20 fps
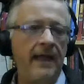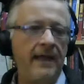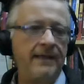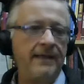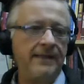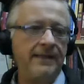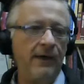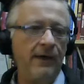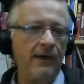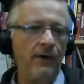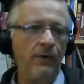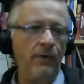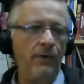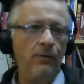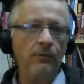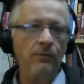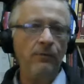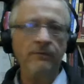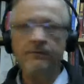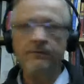And
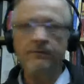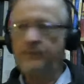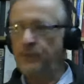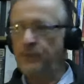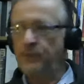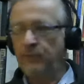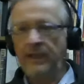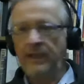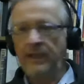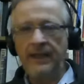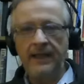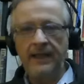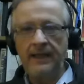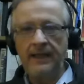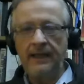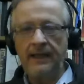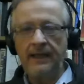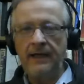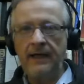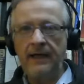so to
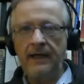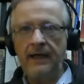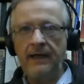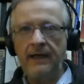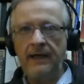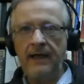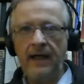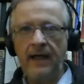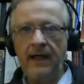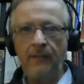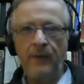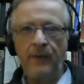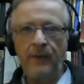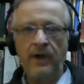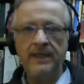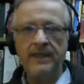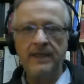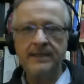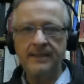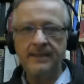really help
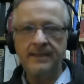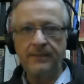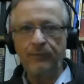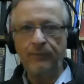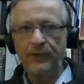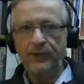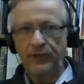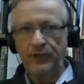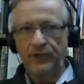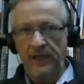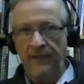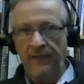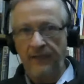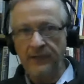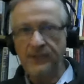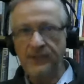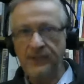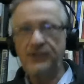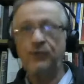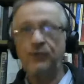audiences appreciate
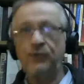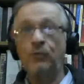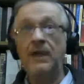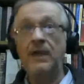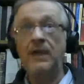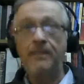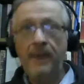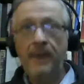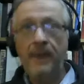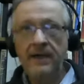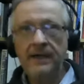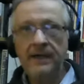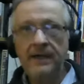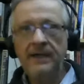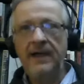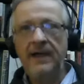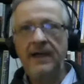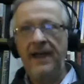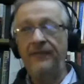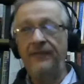the sweep
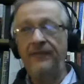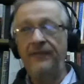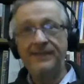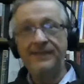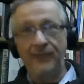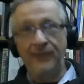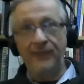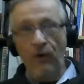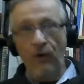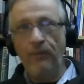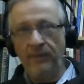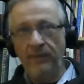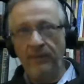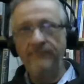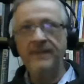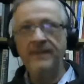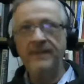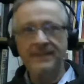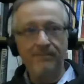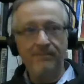and the scope
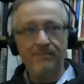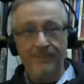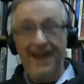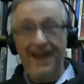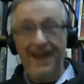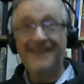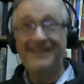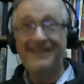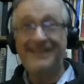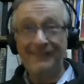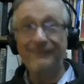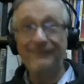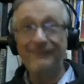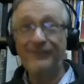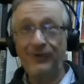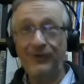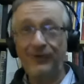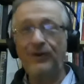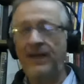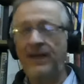of this massive
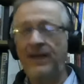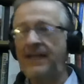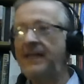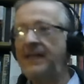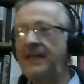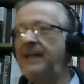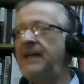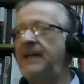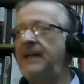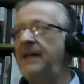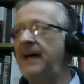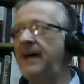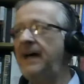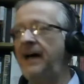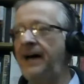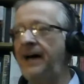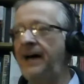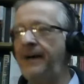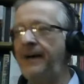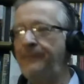story,
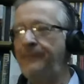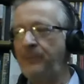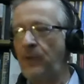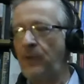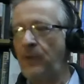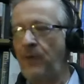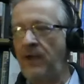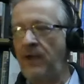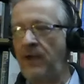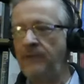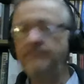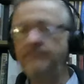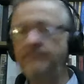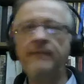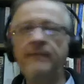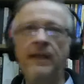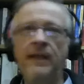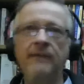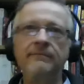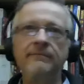um, you
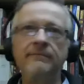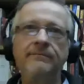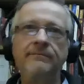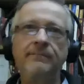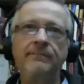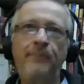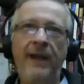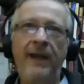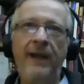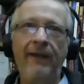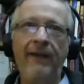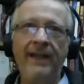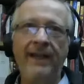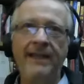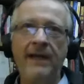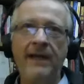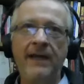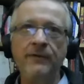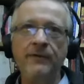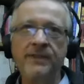know, paring
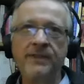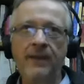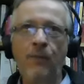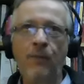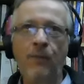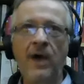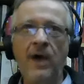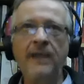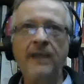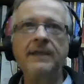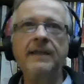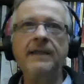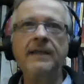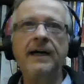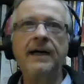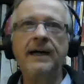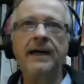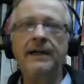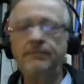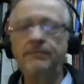it down somewhat
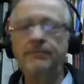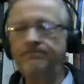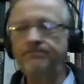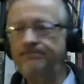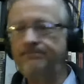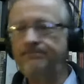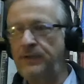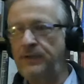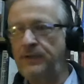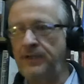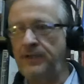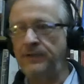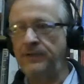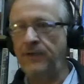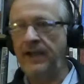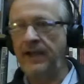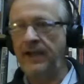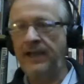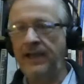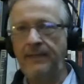um, to
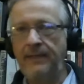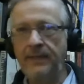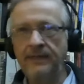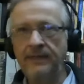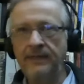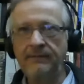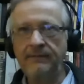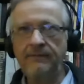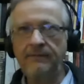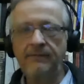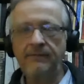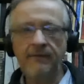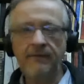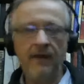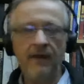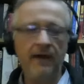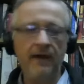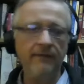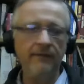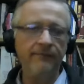try to keep it
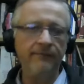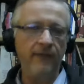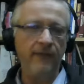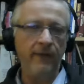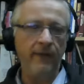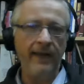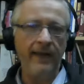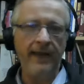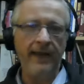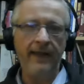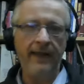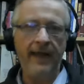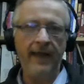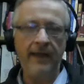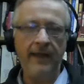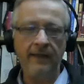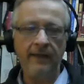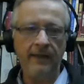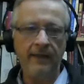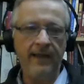uh, flowing at a,
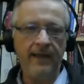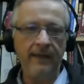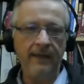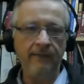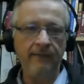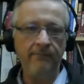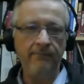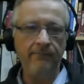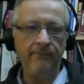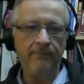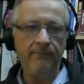at a, at a